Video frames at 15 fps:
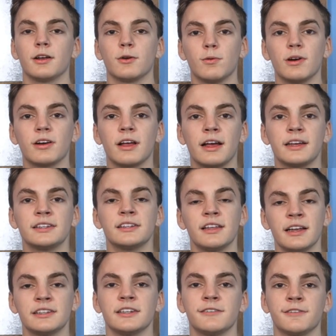Well guys,
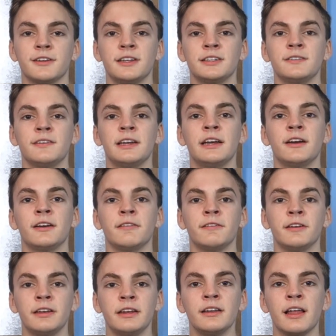that's it for this video. If
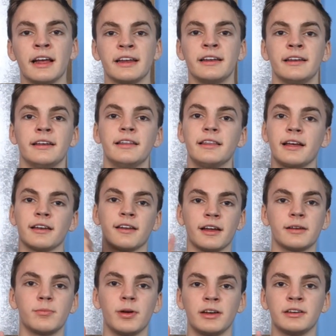you did like it, hit that
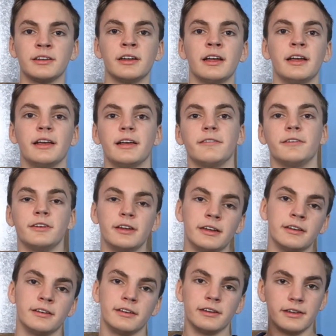like button. If you
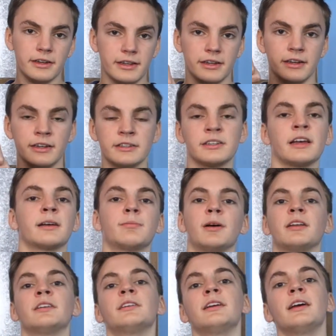didn't, hit the dislike
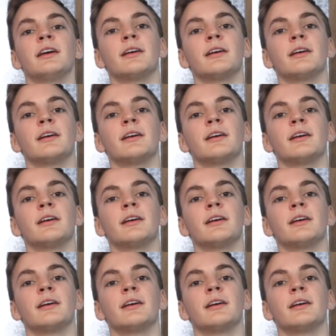button.